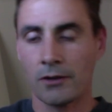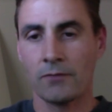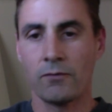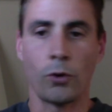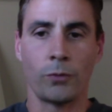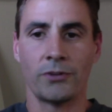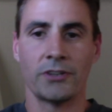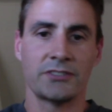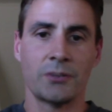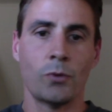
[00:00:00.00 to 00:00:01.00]
formed
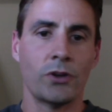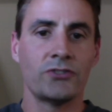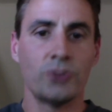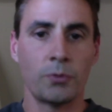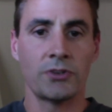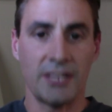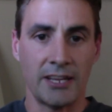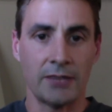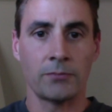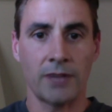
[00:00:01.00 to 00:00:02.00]
a somewhat super
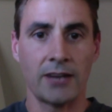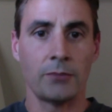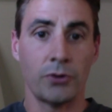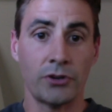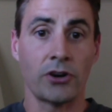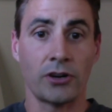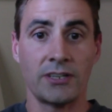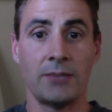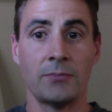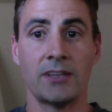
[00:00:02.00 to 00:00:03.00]
team, kind of putting our
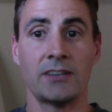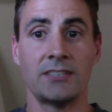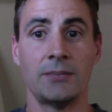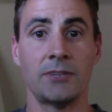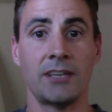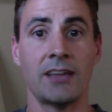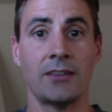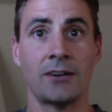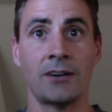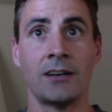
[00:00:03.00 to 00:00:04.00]
team and their team
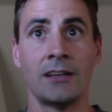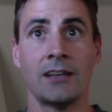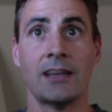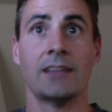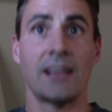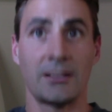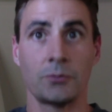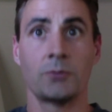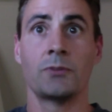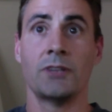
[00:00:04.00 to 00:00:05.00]
together. And that's
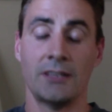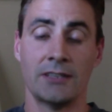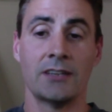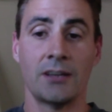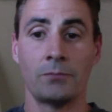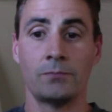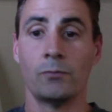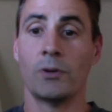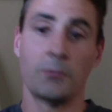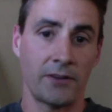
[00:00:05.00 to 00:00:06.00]
when we ended up
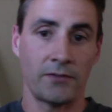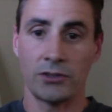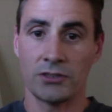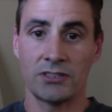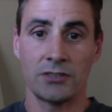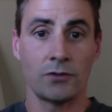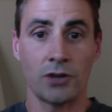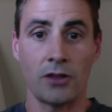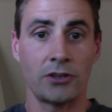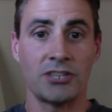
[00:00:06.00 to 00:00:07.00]
winning my first silver
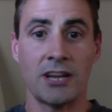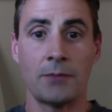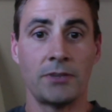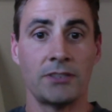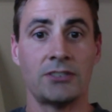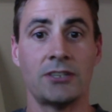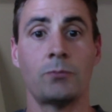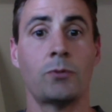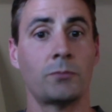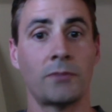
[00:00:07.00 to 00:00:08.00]
dollar championship,
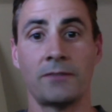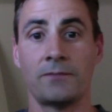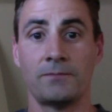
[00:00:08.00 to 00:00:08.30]
won my